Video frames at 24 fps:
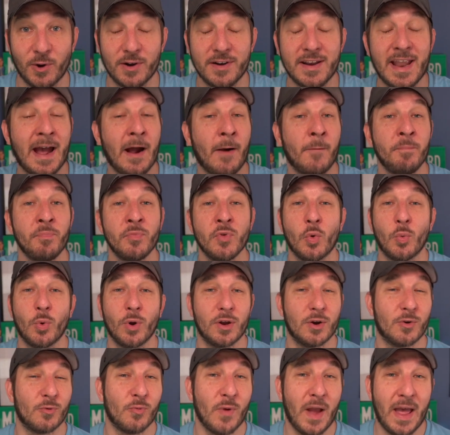Now, we're
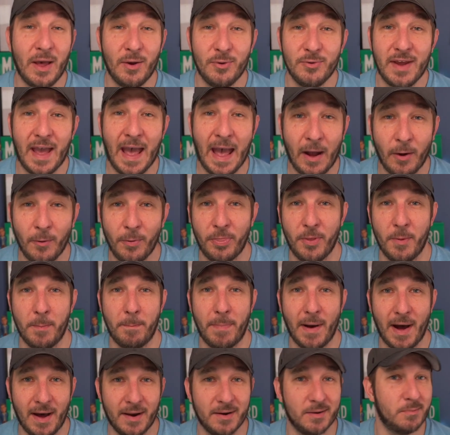going to round out the
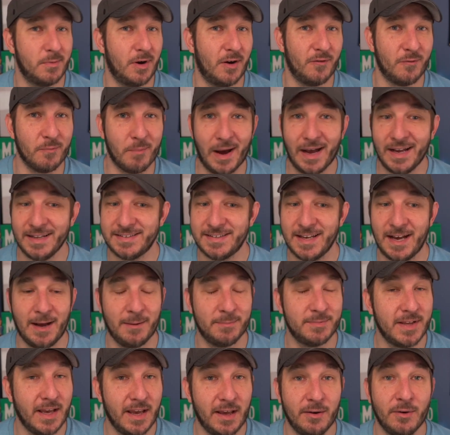bottom of my top
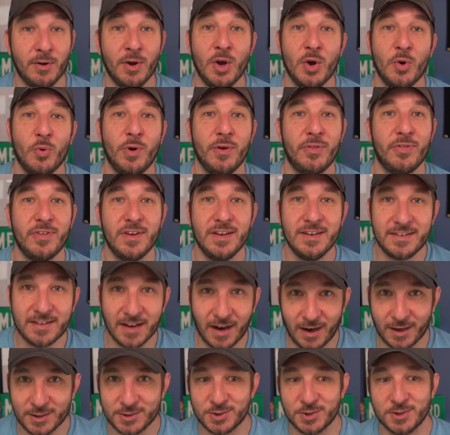10 with the
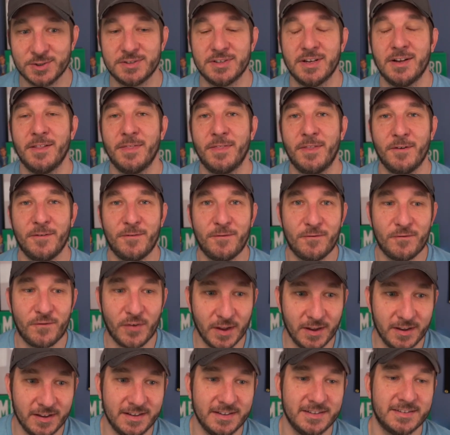Dodgers, the
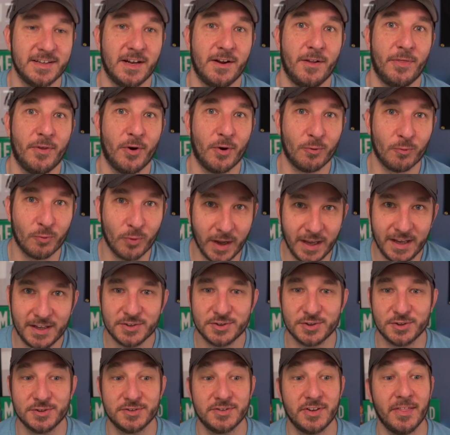Phillies, the
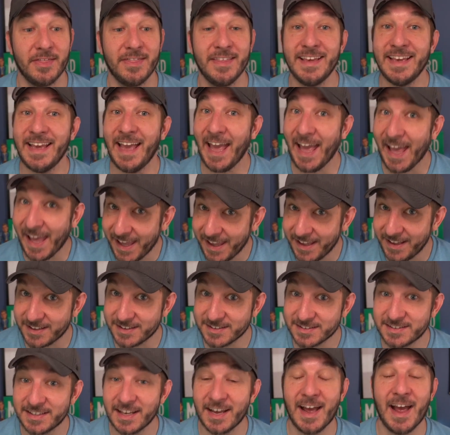Rangers, the
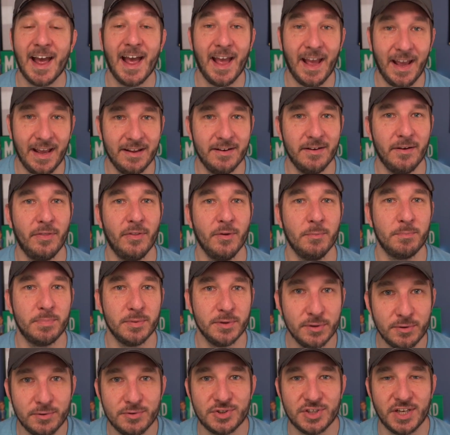A's, and the
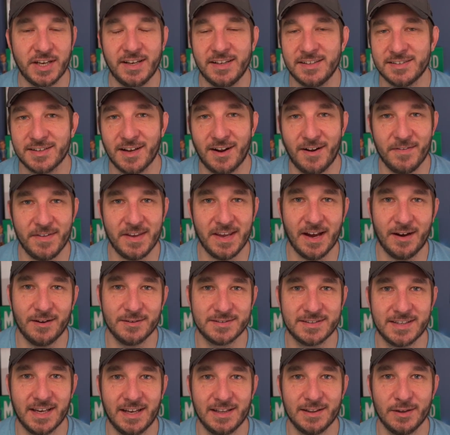Blue Jays on the
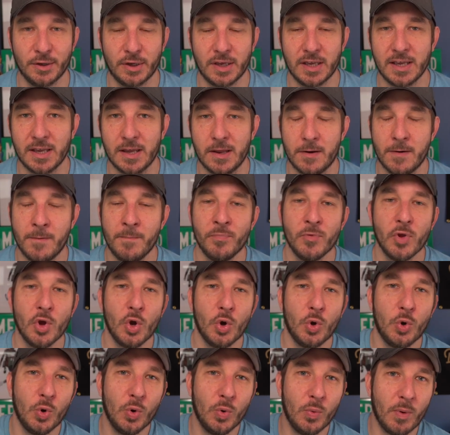outside looking in.
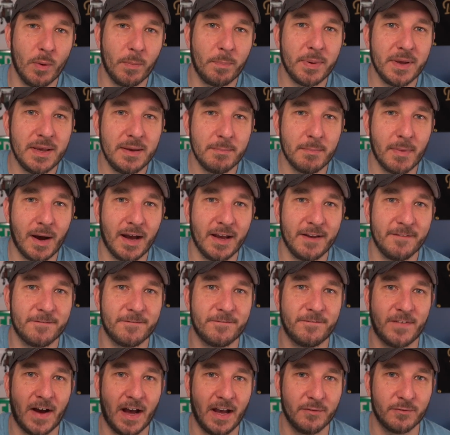Who will be my
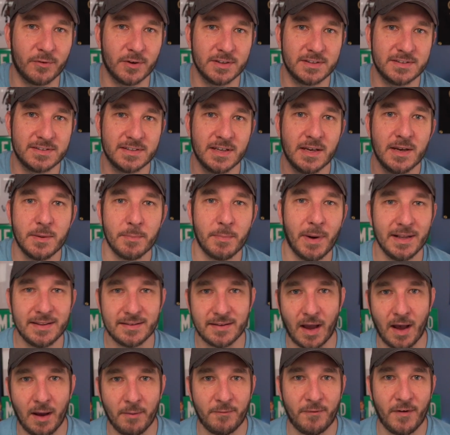favorites? My
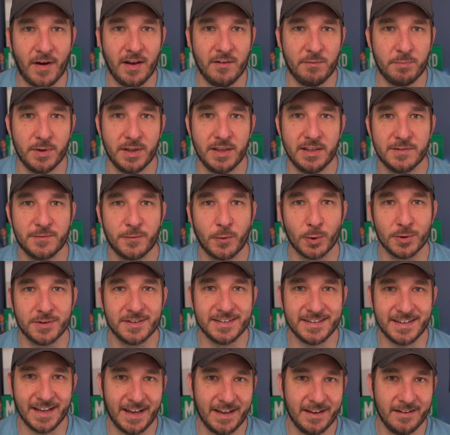top five plays for
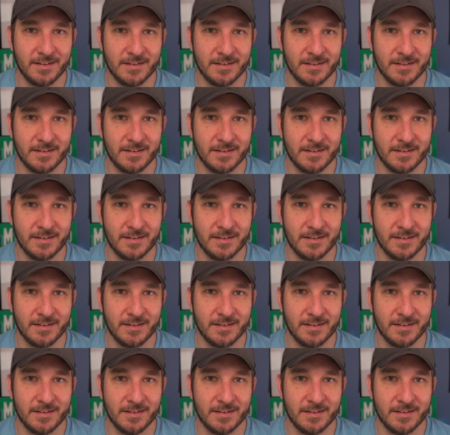today?